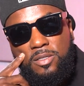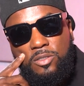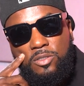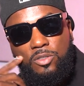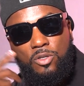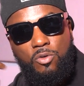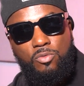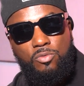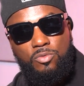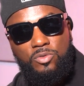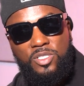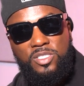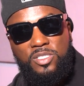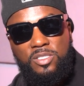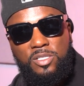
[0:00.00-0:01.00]
you know,
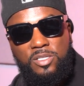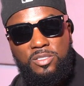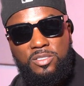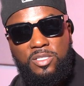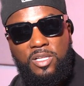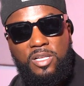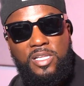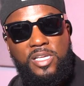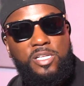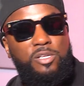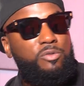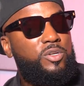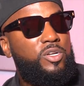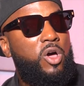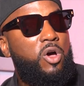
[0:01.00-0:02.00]
just the
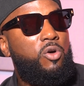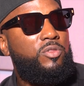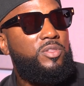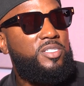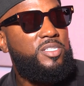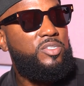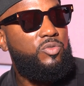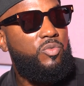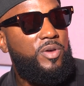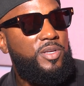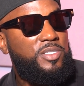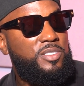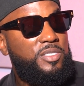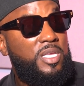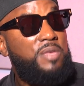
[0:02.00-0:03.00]
leader in all the
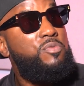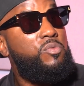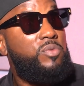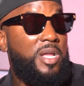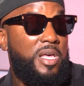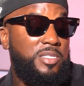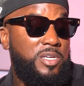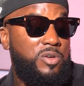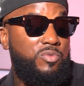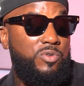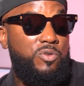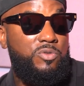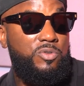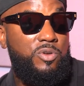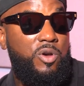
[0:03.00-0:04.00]
situations, even when I deal with
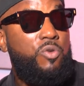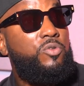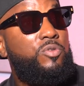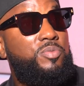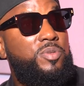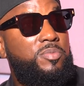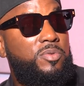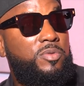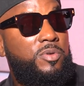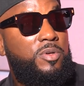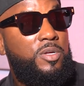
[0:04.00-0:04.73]
older older people.